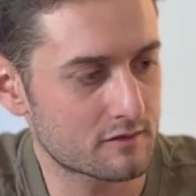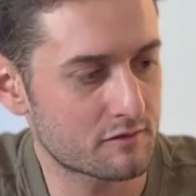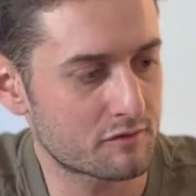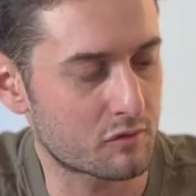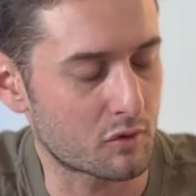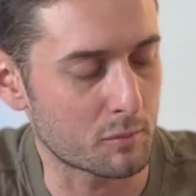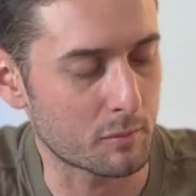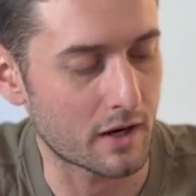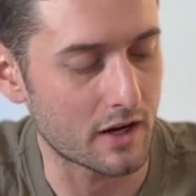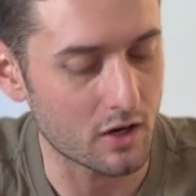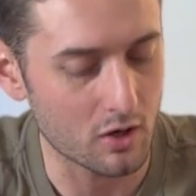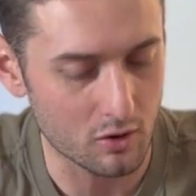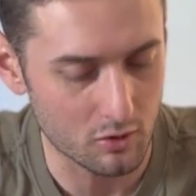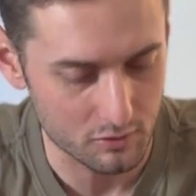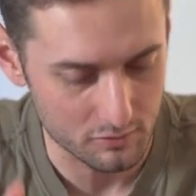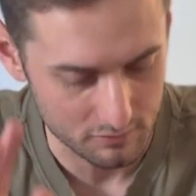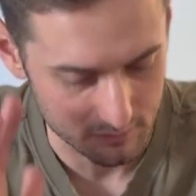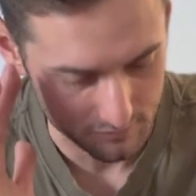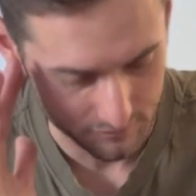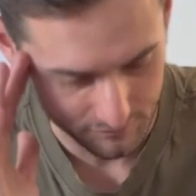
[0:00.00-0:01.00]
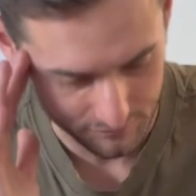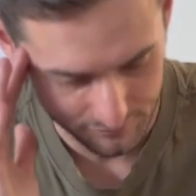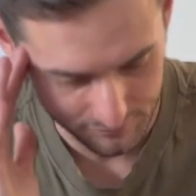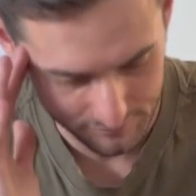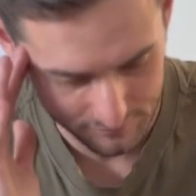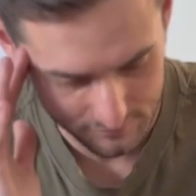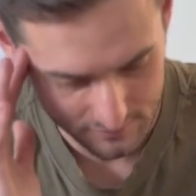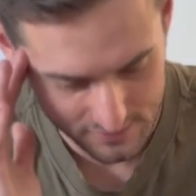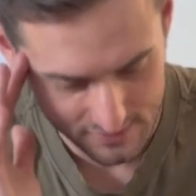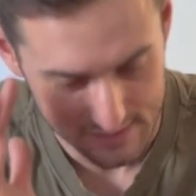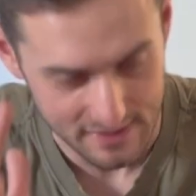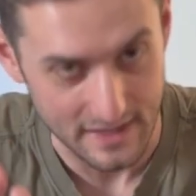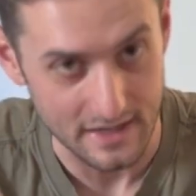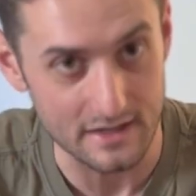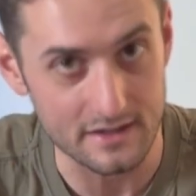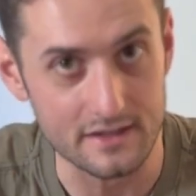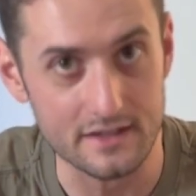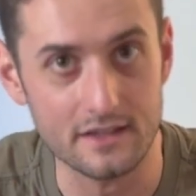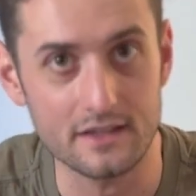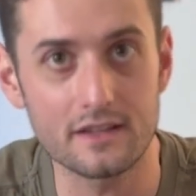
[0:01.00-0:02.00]
For my own
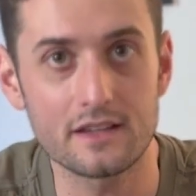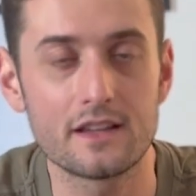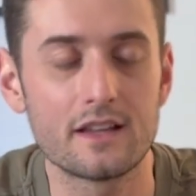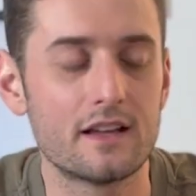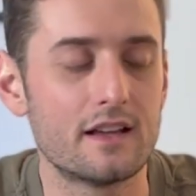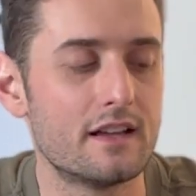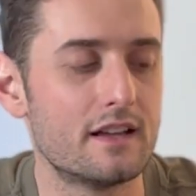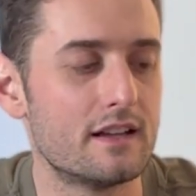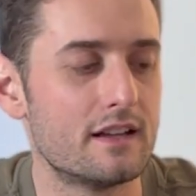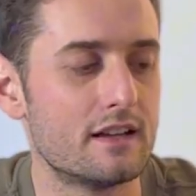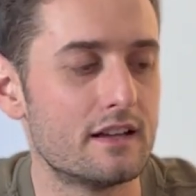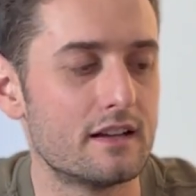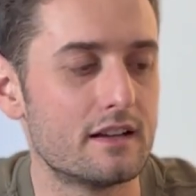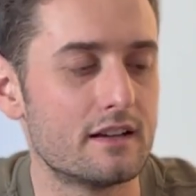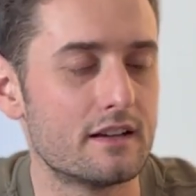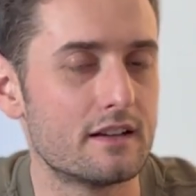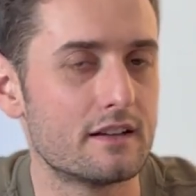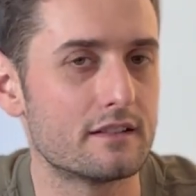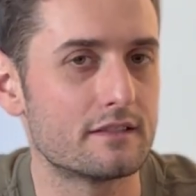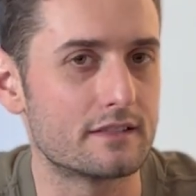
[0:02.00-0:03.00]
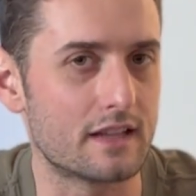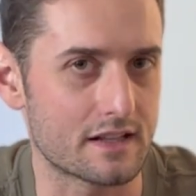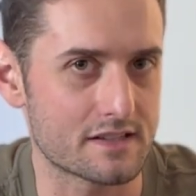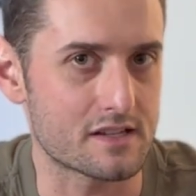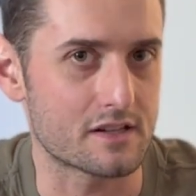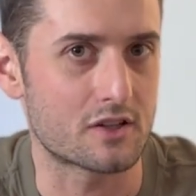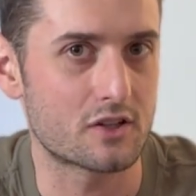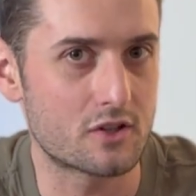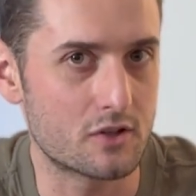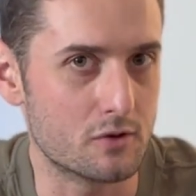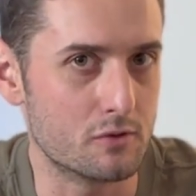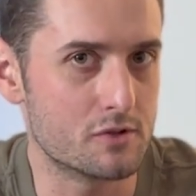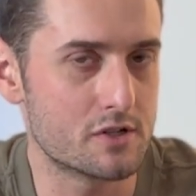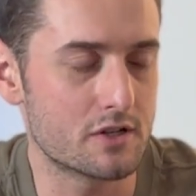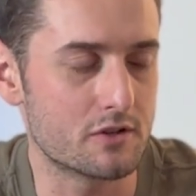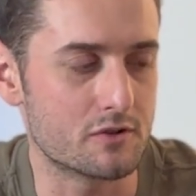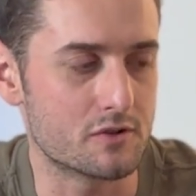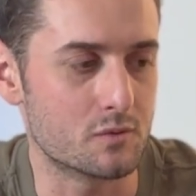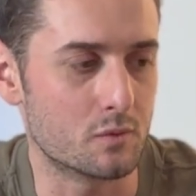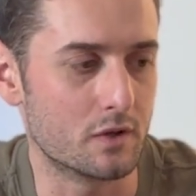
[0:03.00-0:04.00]
sanity, that's a huge,
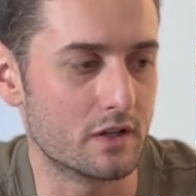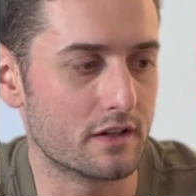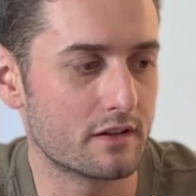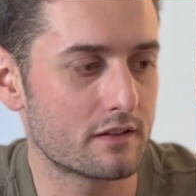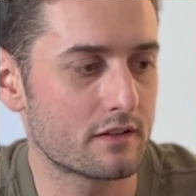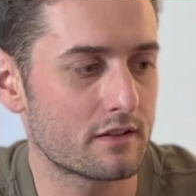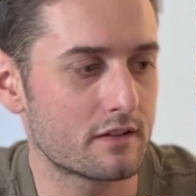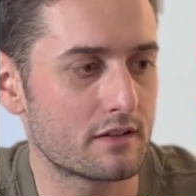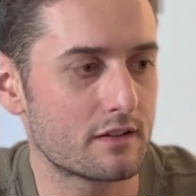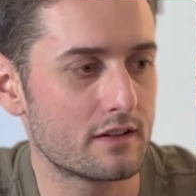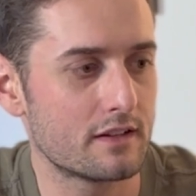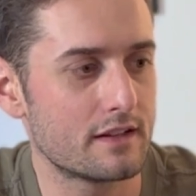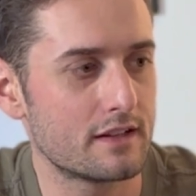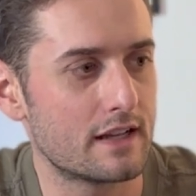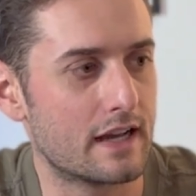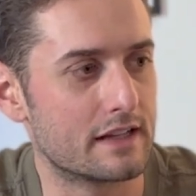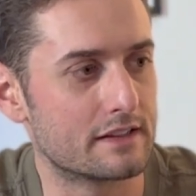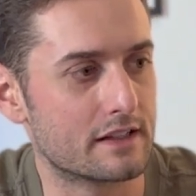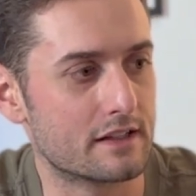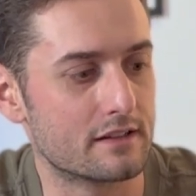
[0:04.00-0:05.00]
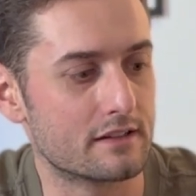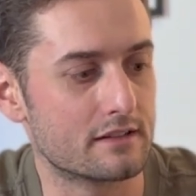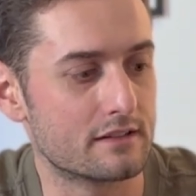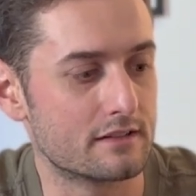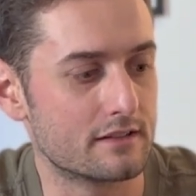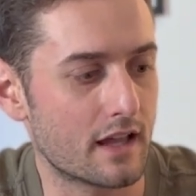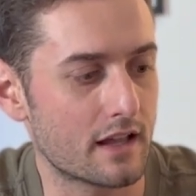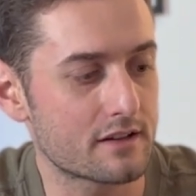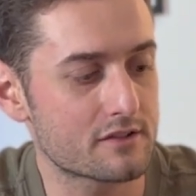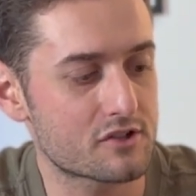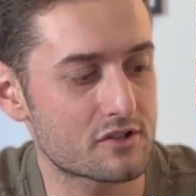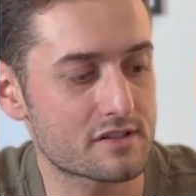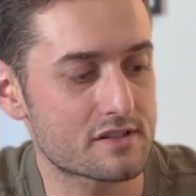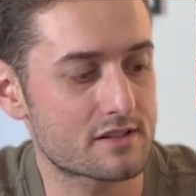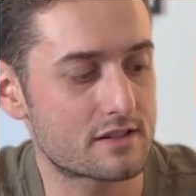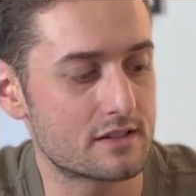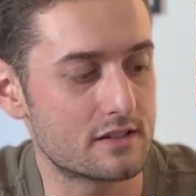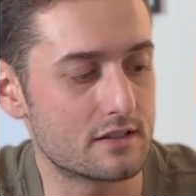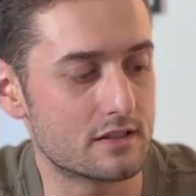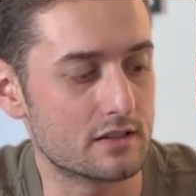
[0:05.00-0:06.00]
huge win. And then not just
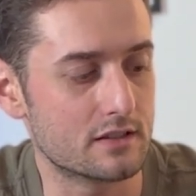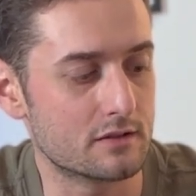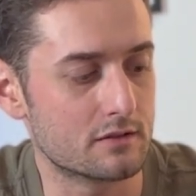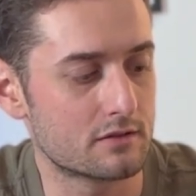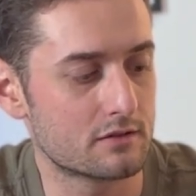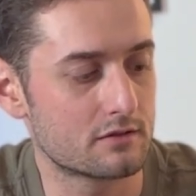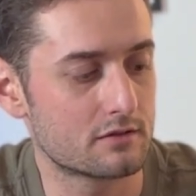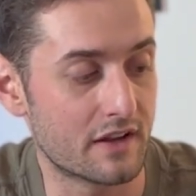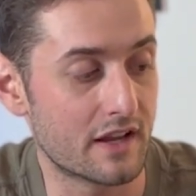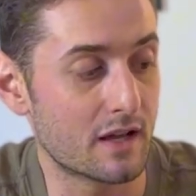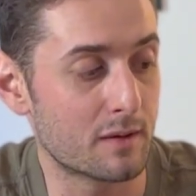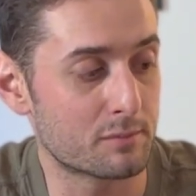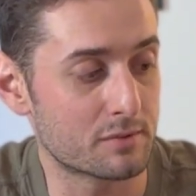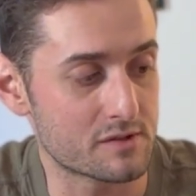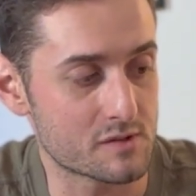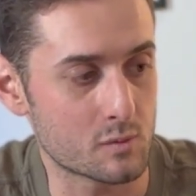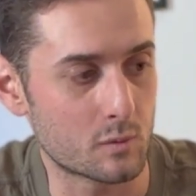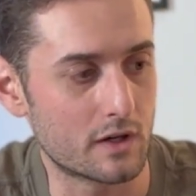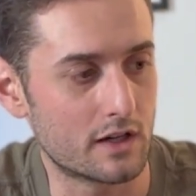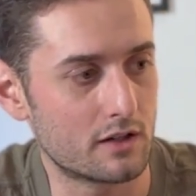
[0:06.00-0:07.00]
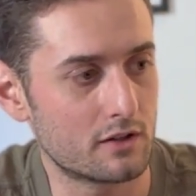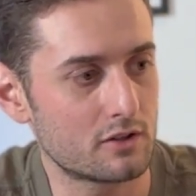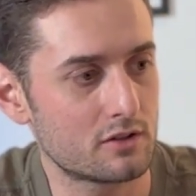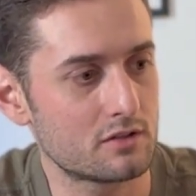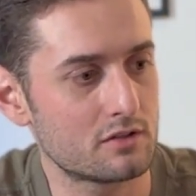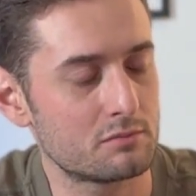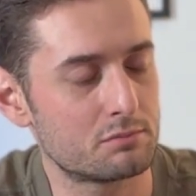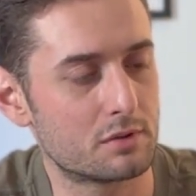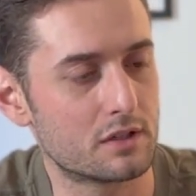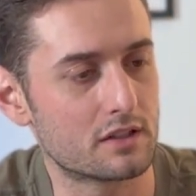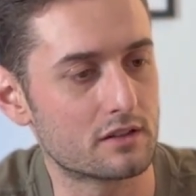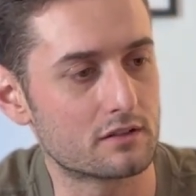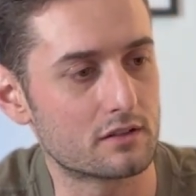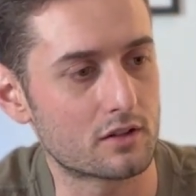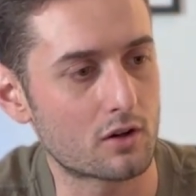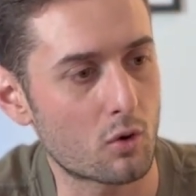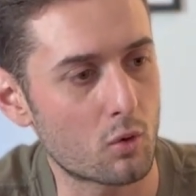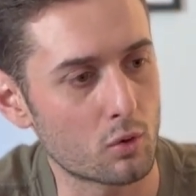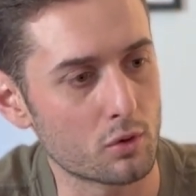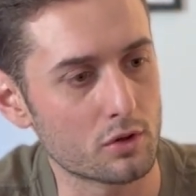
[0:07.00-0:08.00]
the vamp as well, but the
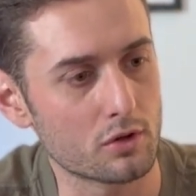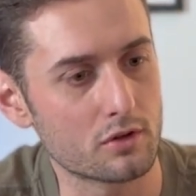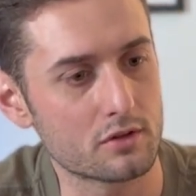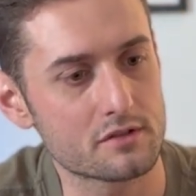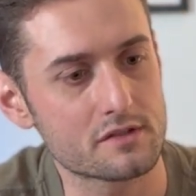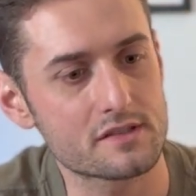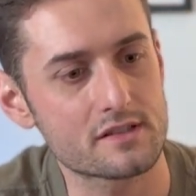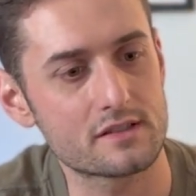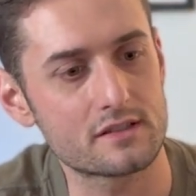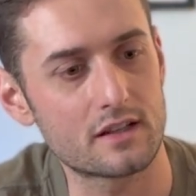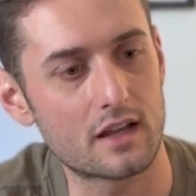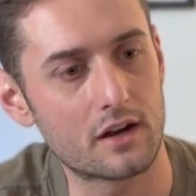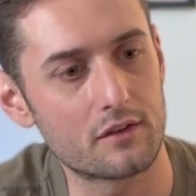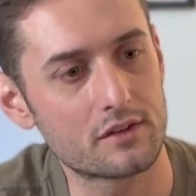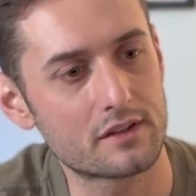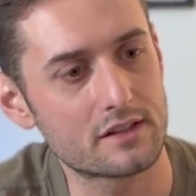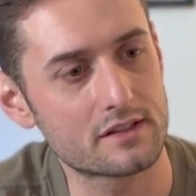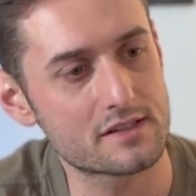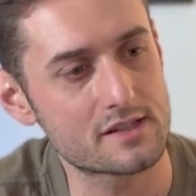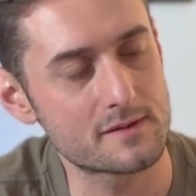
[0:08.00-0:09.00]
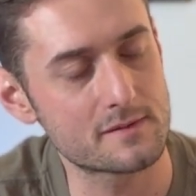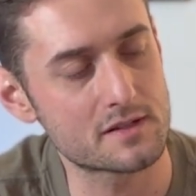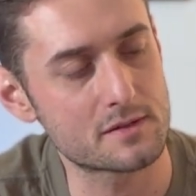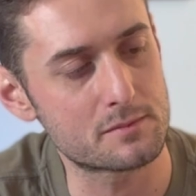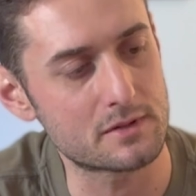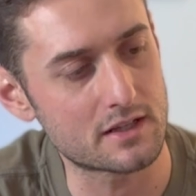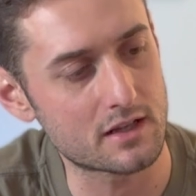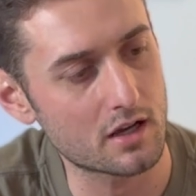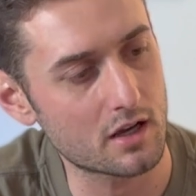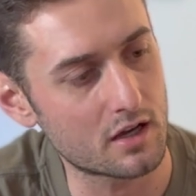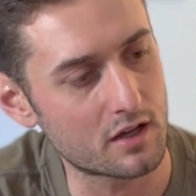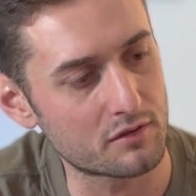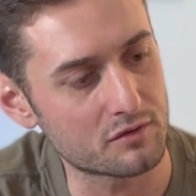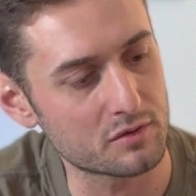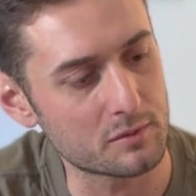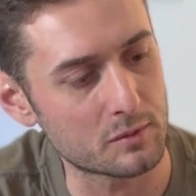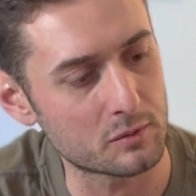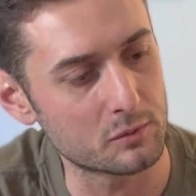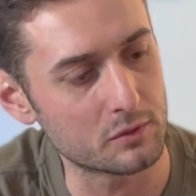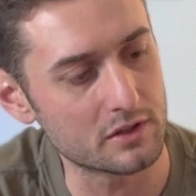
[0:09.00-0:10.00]
quarters, everything seems to be cut
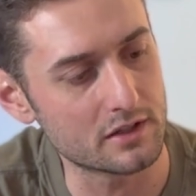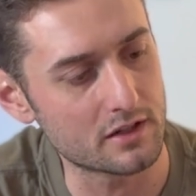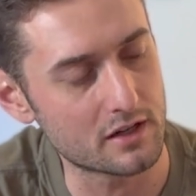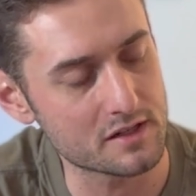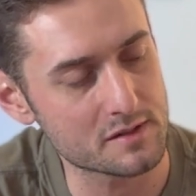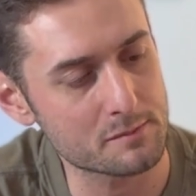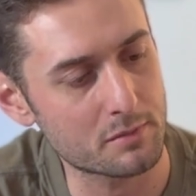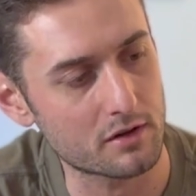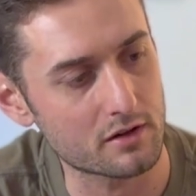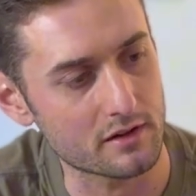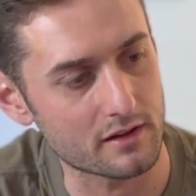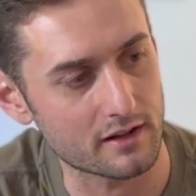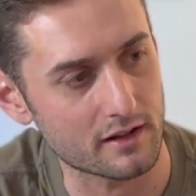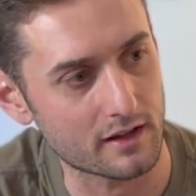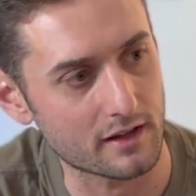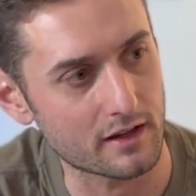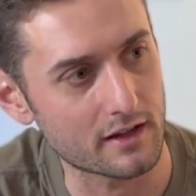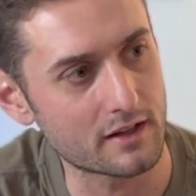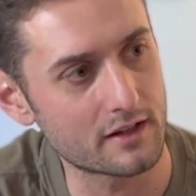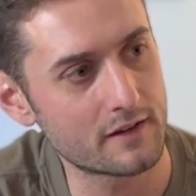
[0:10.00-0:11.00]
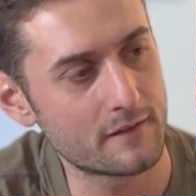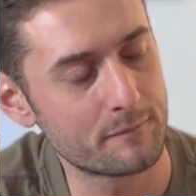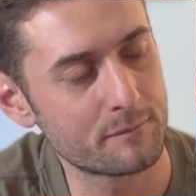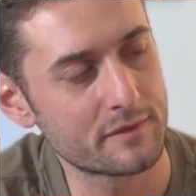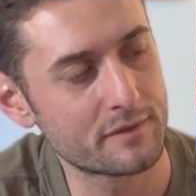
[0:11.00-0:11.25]
from a really nice part of the hide.